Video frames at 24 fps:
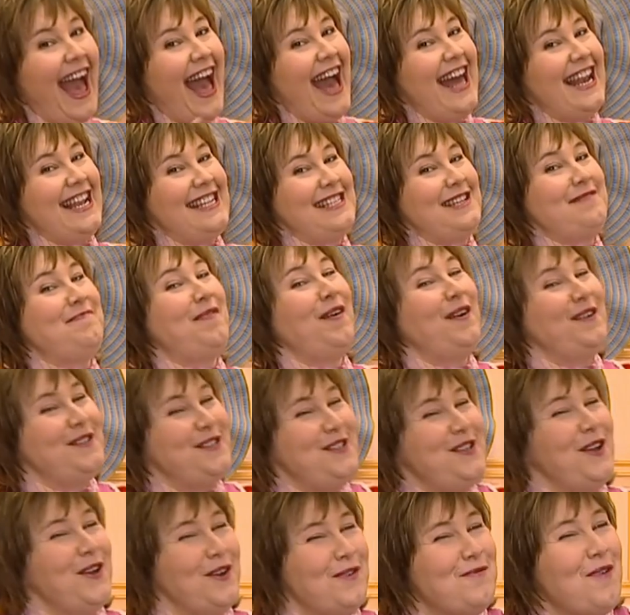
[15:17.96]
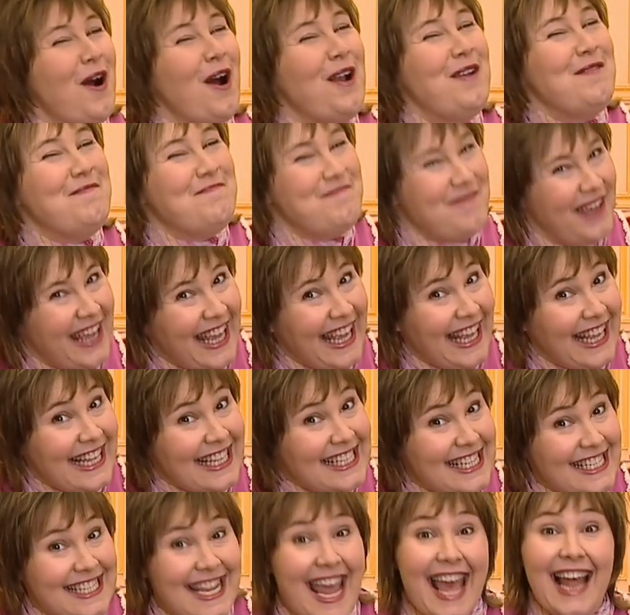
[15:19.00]
And I suppose you want me
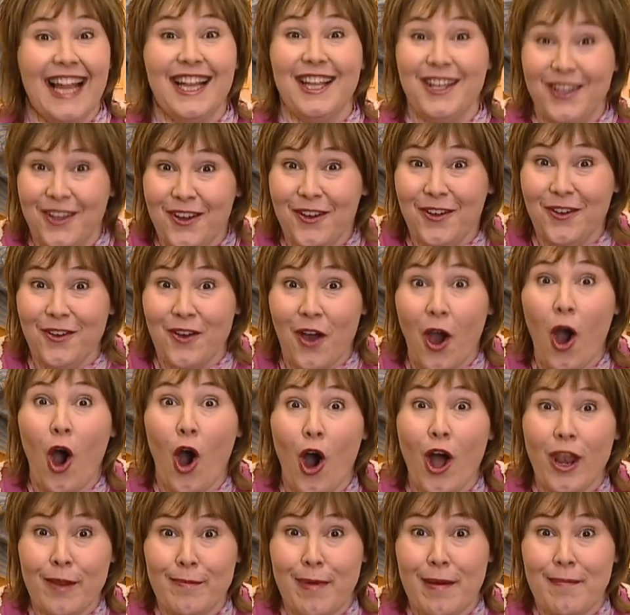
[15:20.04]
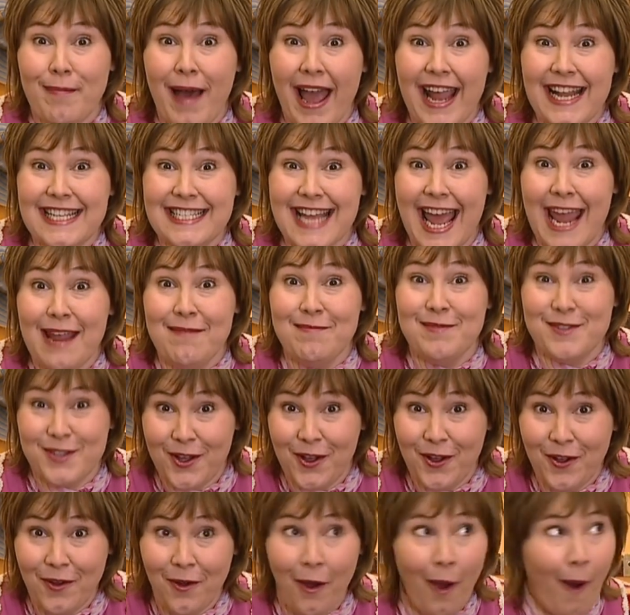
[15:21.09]
to tell you all about my time
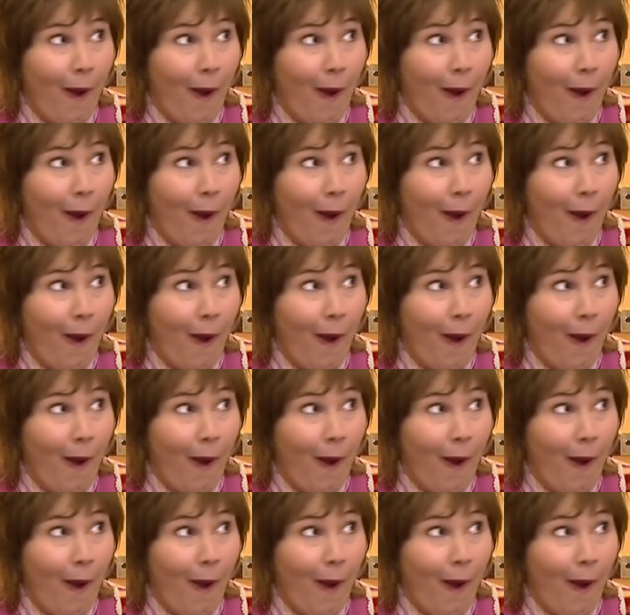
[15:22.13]
too?